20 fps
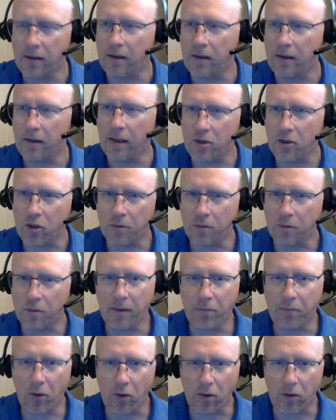the data should be
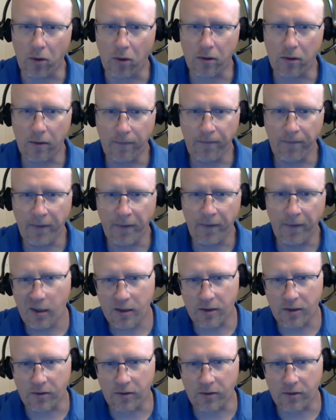pulled.
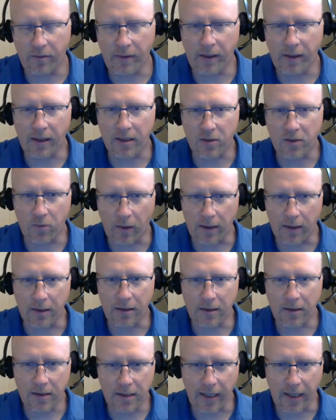So for me that's one
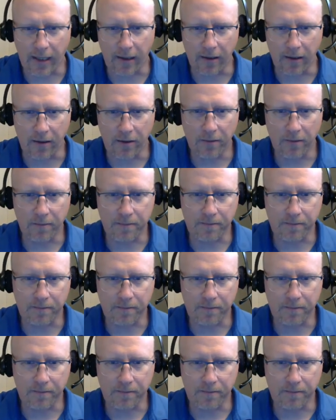second.